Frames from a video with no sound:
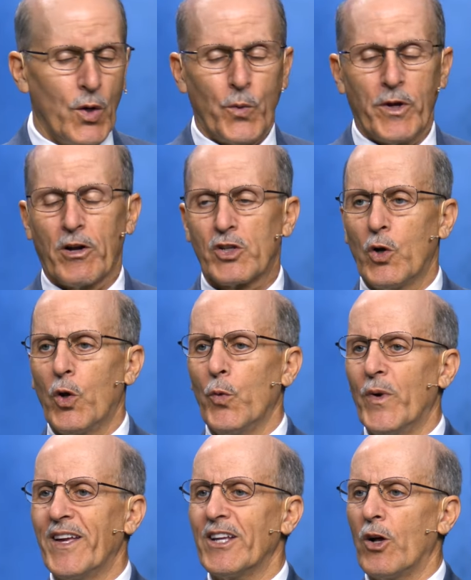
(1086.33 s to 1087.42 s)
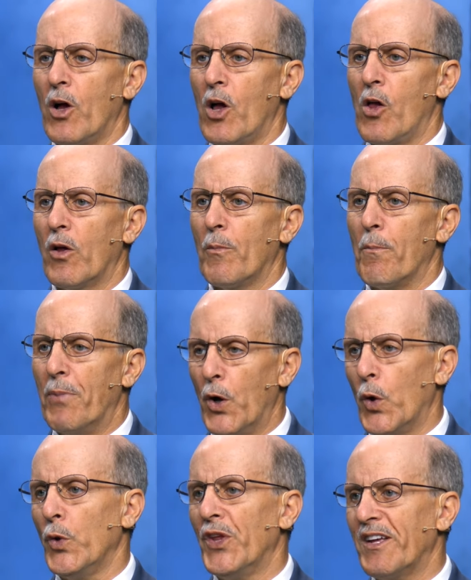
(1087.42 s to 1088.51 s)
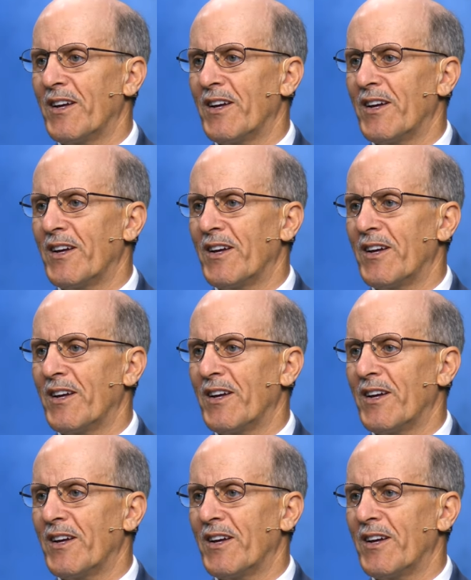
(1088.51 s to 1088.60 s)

We are told we can all boldly